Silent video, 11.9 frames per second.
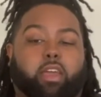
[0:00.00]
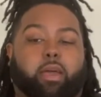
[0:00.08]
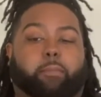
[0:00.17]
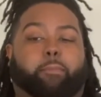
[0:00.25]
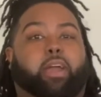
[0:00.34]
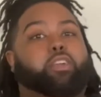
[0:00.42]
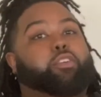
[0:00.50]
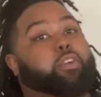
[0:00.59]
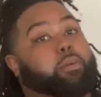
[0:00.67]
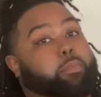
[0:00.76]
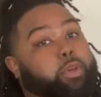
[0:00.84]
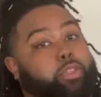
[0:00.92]
My
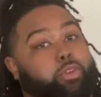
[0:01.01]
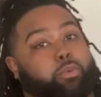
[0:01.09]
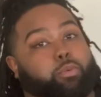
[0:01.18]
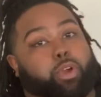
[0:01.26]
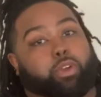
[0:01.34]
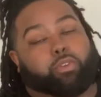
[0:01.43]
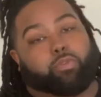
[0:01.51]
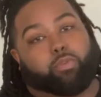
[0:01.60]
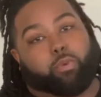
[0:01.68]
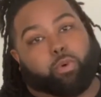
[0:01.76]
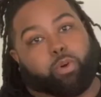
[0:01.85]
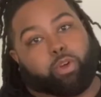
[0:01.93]
grandmother worked
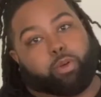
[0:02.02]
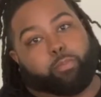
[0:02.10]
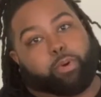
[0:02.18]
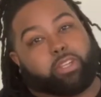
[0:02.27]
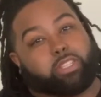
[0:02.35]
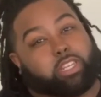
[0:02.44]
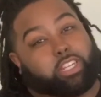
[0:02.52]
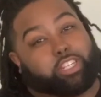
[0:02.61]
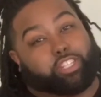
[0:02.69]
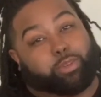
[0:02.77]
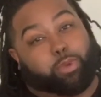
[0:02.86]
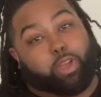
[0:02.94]
for President
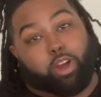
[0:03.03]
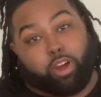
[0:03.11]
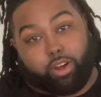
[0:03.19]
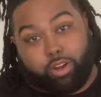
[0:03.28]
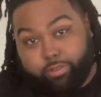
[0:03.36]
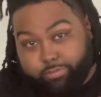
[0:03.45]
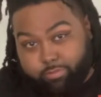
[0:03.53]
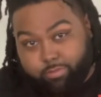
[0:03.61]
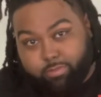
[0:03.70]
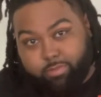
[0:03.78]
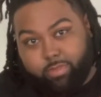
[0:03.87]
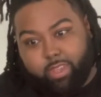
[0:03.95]
Jimmy Carter.
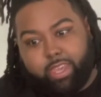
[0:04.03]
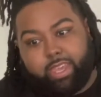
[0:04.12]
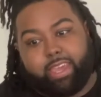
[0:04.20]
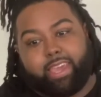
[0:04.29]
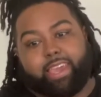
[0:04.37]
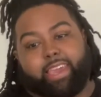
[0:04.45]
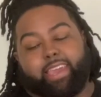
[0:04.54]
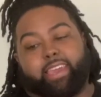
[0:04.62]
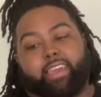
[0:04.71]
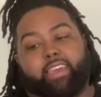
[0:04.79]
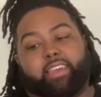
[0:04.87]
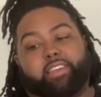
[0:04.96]

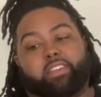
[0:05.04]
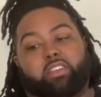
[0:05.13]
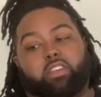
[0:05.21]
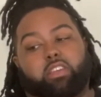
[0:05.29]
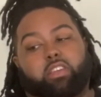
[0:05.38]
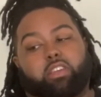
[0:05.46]
And